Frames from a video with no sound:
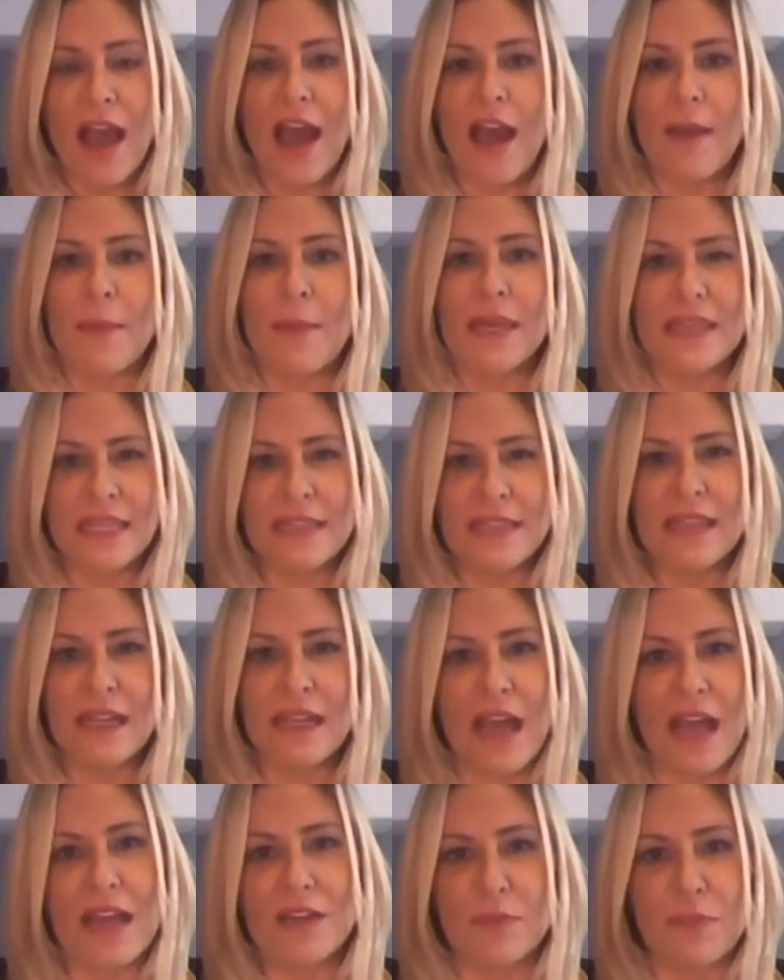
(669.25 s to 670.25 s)
I think
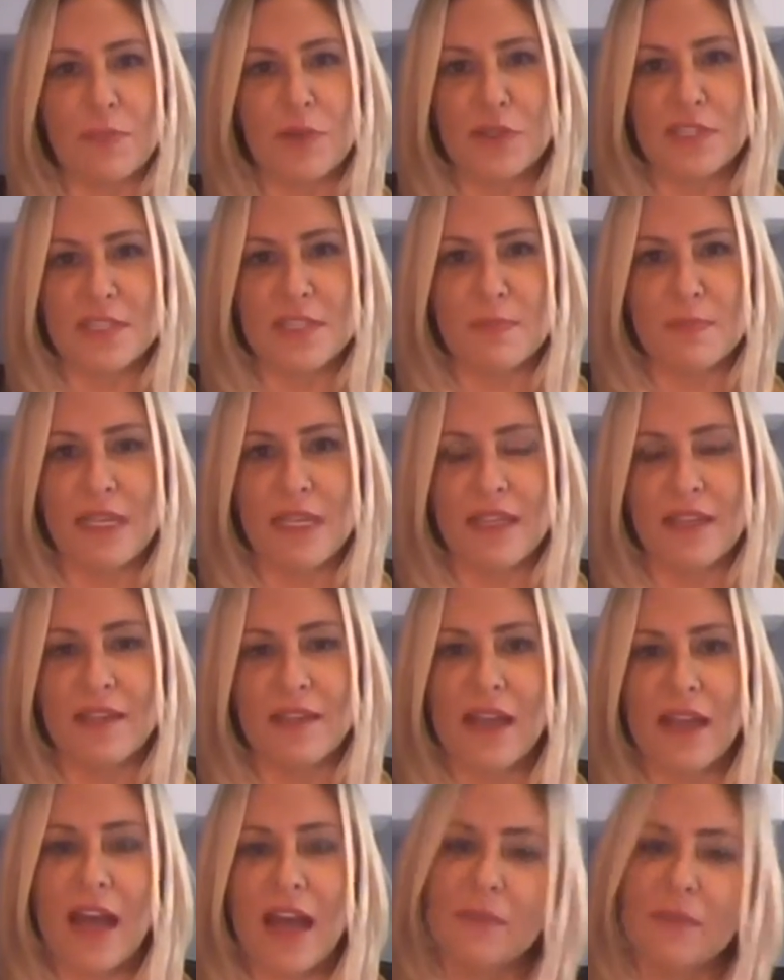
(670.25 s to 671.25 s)
that kind of puts
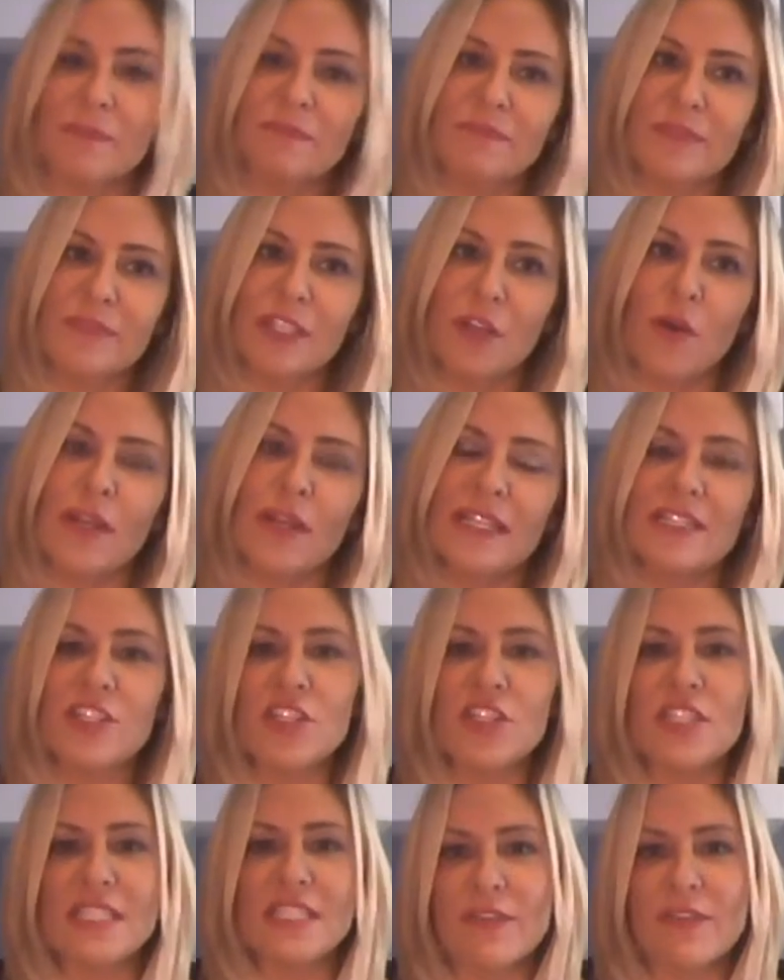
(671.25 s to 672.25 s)
me,
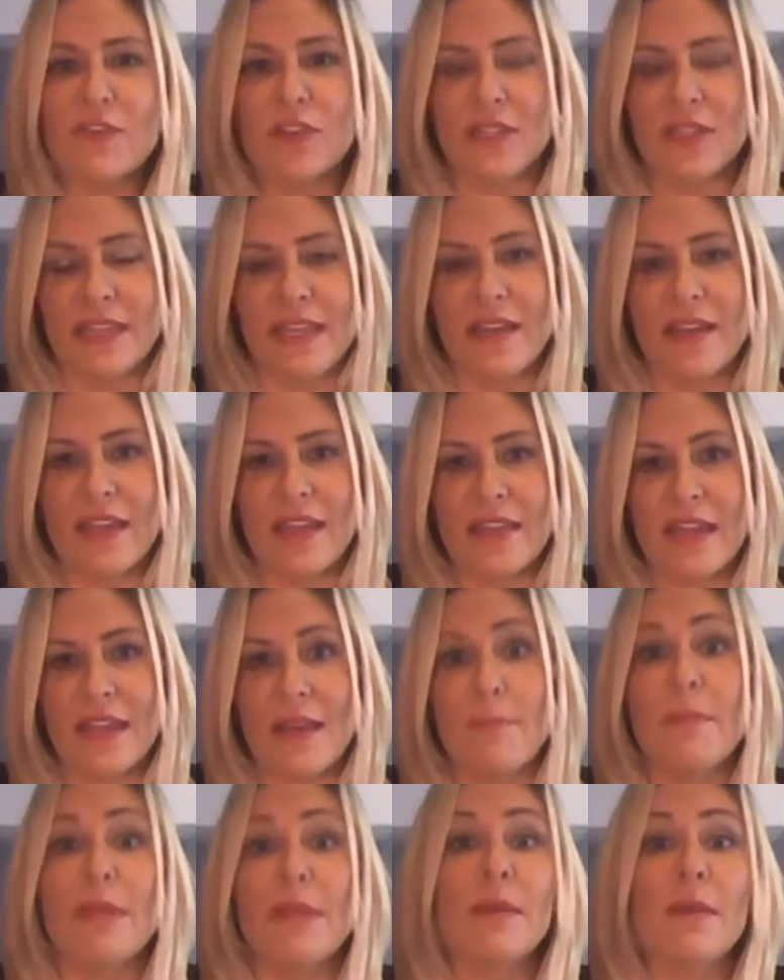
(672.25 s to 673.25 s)
it's just different
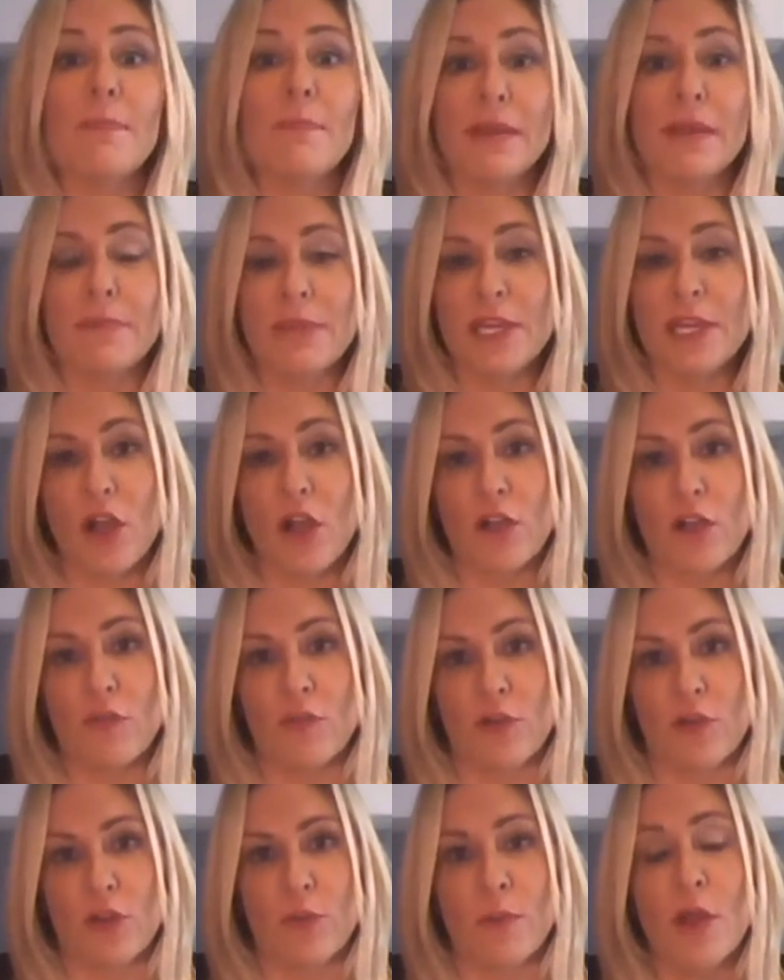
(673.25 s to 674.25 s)
than maybe a big
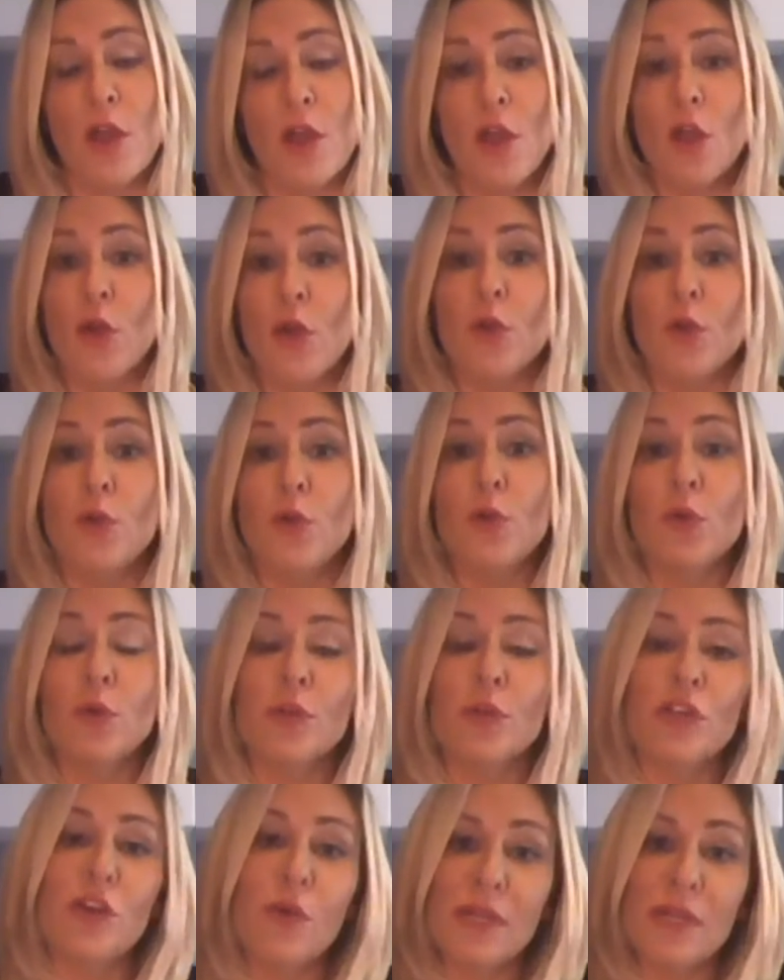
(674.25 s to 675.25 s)
PR firm
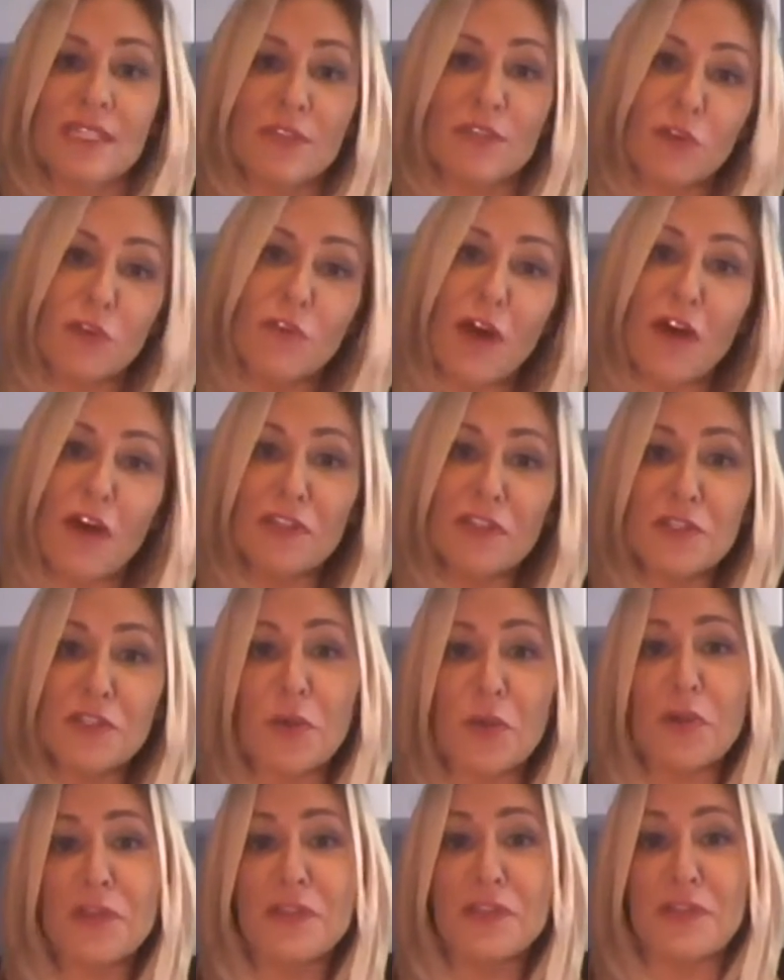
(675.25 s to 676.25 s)
who, it's a revolving
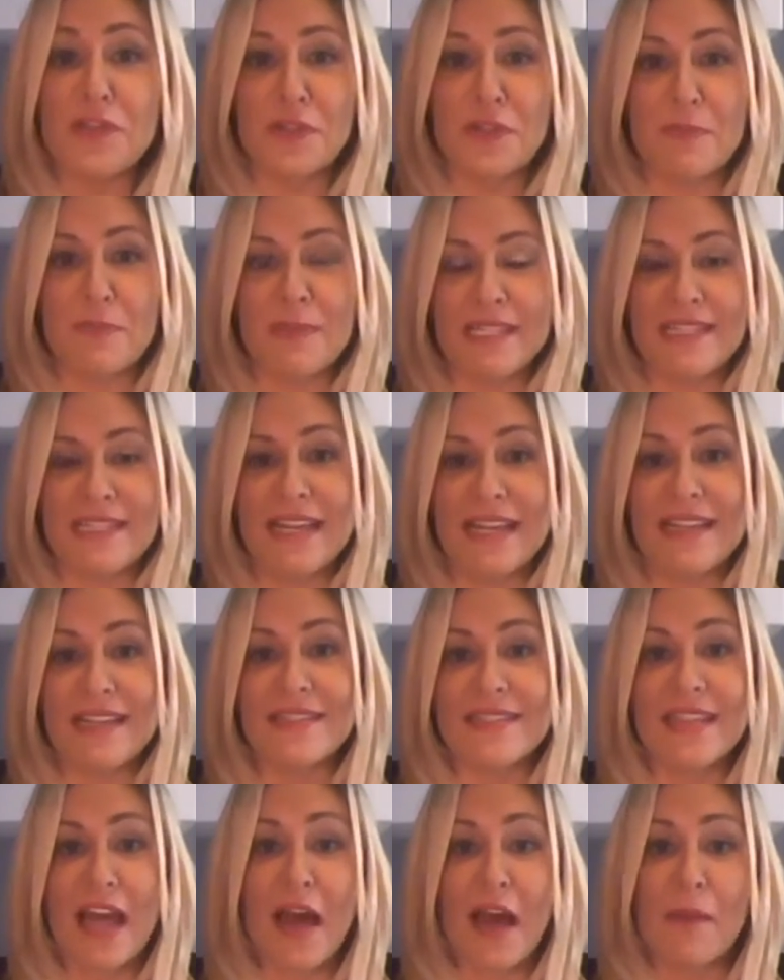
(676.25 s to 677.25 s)
door in the news
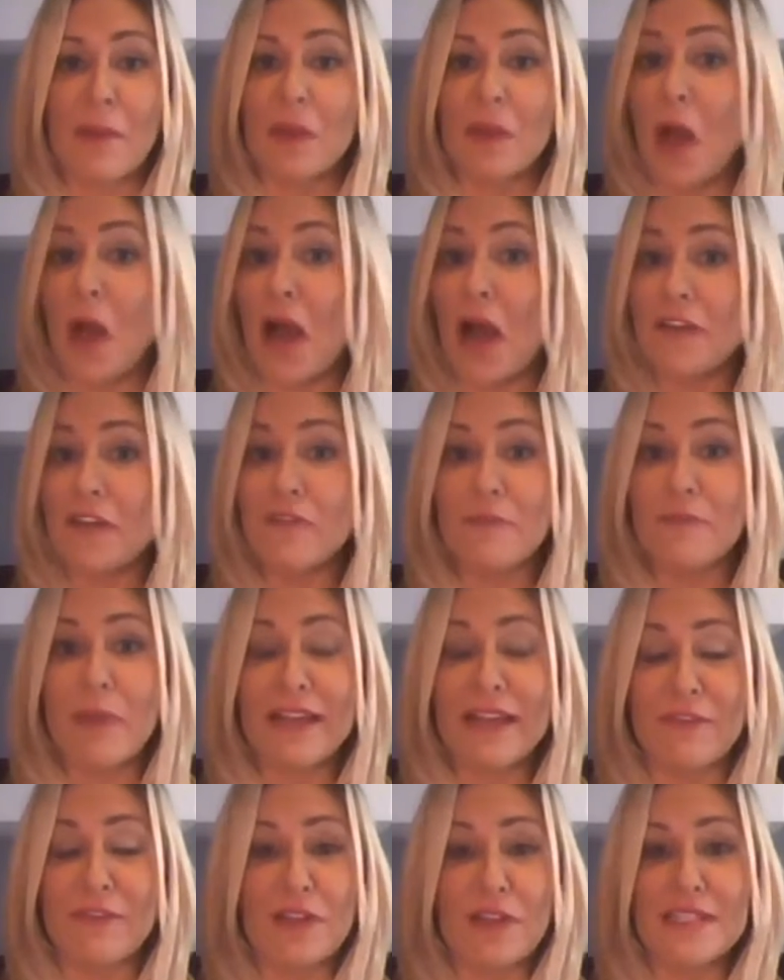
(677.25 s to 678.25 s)
business. A lot of
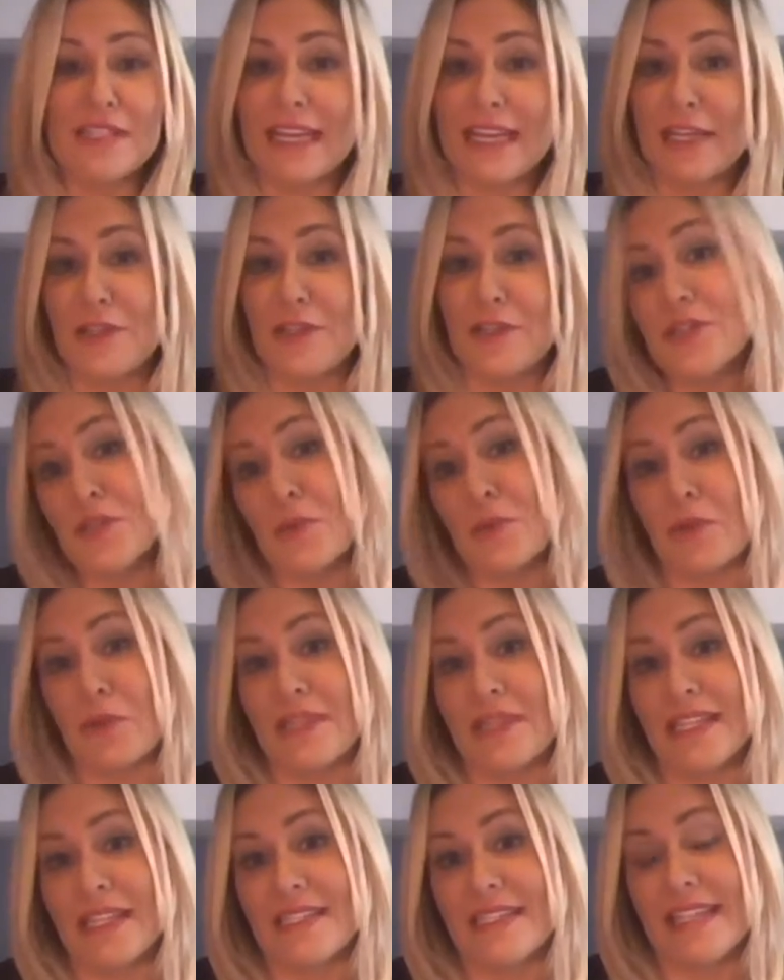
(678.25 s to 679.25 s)
my friends that I used to work
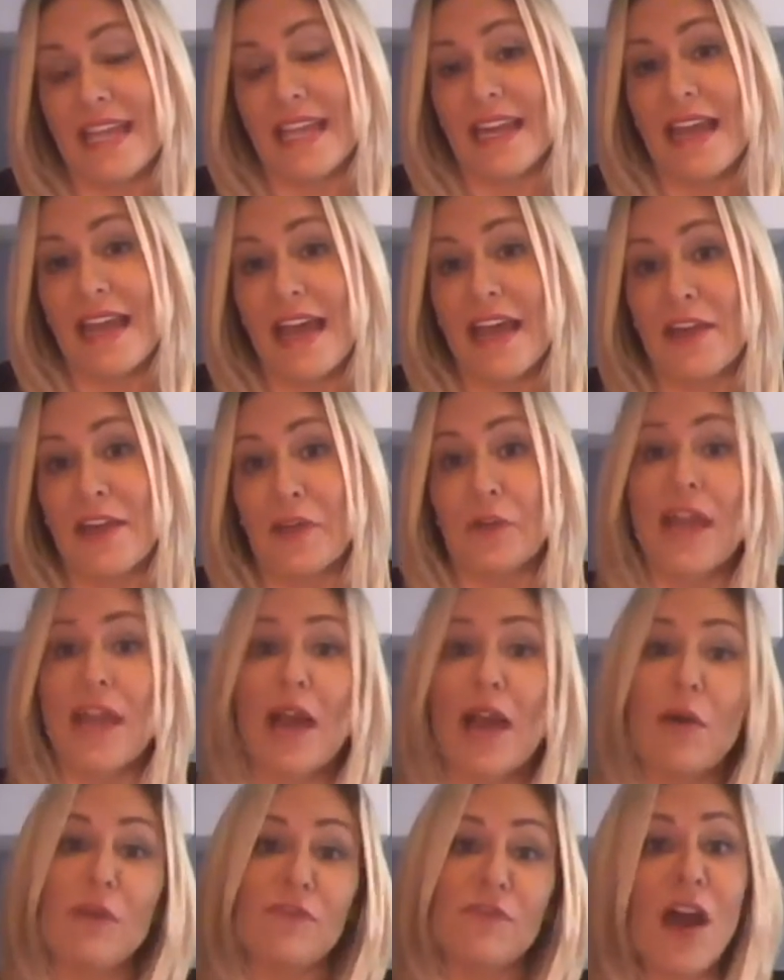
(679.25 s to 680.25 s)
with at CNN are
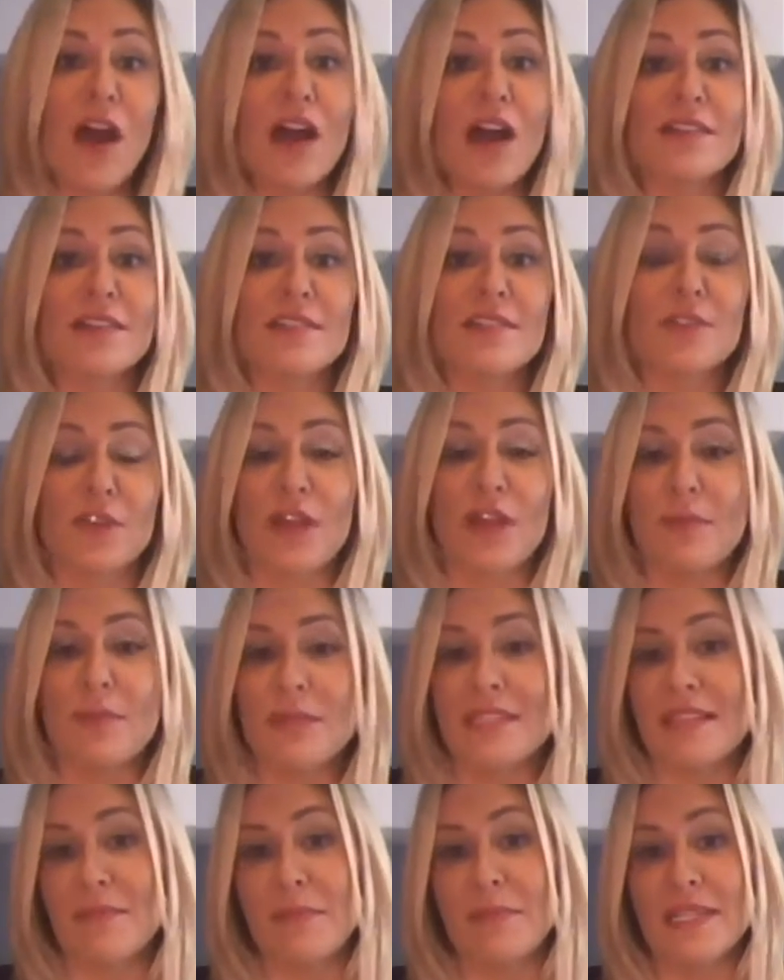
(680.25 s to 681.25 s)
now at Fox or
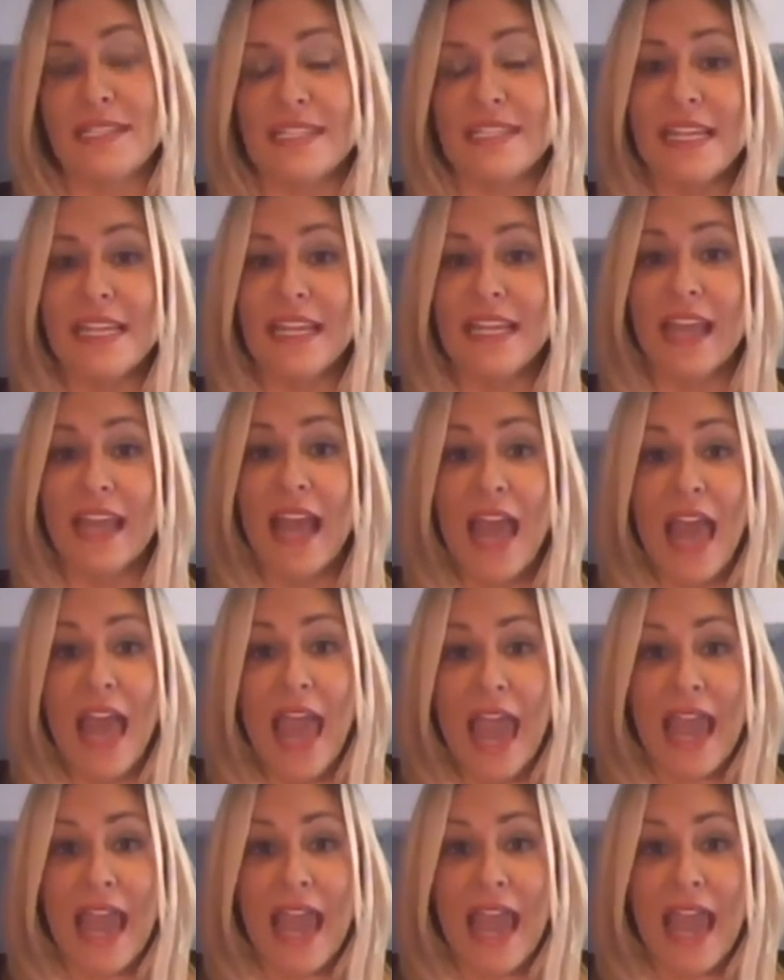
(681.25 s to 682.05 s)
MSNBC.